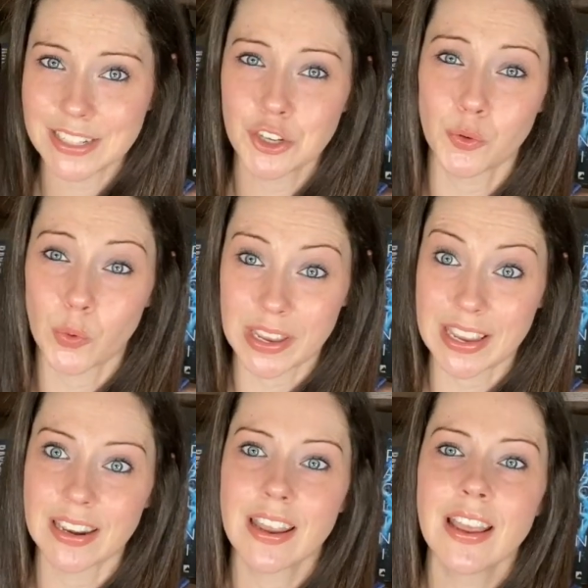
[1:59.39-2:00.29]
to
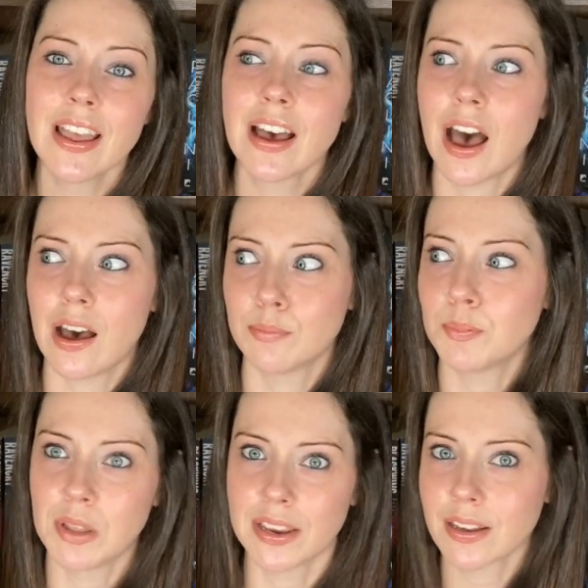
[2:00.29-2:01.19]
read
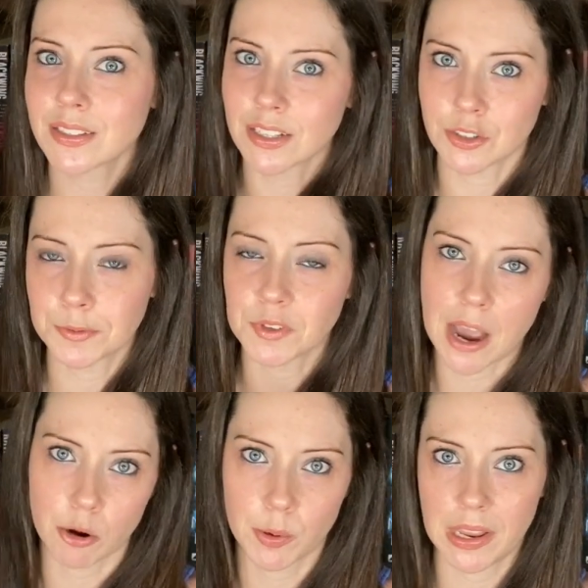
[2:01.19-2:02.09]
like such a
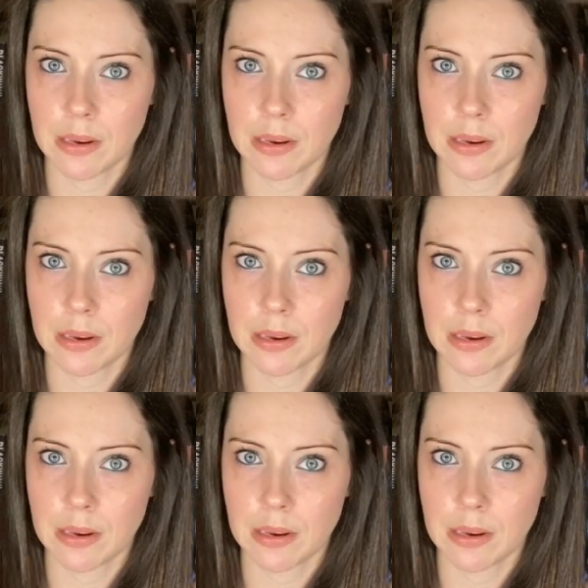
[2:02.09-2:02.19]
flowery,